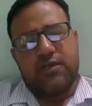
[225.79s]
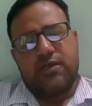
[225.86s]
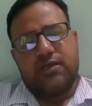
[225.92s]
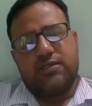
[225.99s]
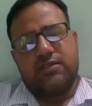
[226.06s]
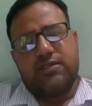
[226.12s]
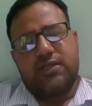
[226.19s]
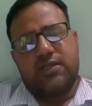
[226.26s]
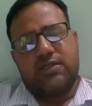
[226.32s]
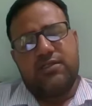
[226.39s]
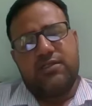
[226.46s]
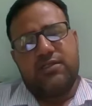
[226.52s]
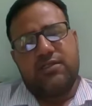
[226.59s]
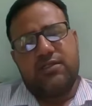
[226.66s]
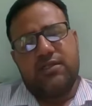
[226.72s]
coincide
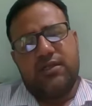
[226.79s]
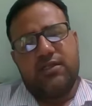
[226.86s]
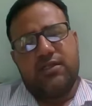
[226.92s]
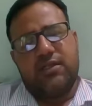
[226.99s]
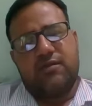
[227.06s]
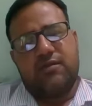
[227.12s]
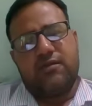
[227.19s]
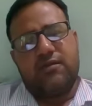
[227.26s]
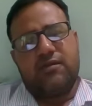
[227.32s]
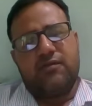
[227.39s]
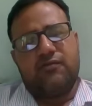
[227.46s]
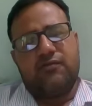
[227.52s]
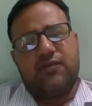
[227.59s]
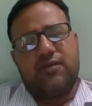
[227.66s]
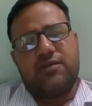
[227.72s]
either
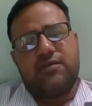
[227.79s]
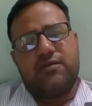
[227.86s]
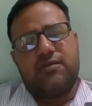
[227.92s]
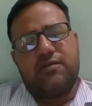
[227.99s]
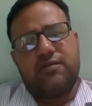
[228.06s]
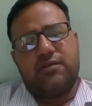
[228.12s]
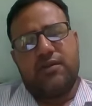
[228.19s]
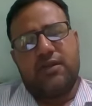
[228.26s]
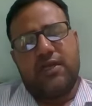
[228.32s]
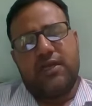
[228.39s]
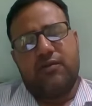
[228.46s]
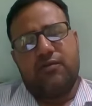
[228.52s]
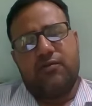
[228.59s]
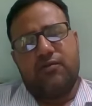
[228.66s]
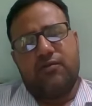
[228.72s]
with
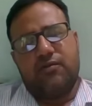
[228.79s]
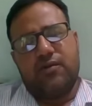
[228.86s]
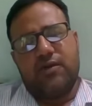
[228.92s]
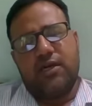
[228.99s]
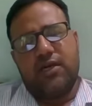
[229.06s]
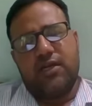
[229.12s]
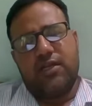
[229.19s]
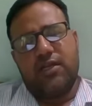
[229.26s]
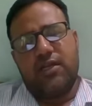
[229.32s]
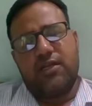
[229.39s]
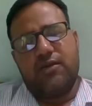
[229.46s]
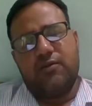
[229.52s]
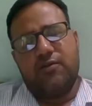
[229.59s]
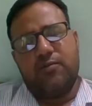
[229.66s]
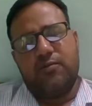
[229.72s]
rain or high
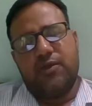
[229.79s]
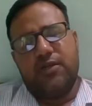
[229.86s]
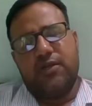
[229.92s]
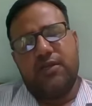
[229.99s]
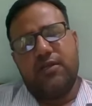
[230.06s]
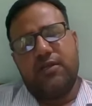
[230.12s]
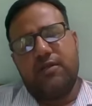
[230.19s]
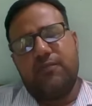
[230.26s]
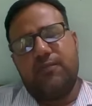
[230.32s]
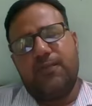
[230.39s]
relative humidity,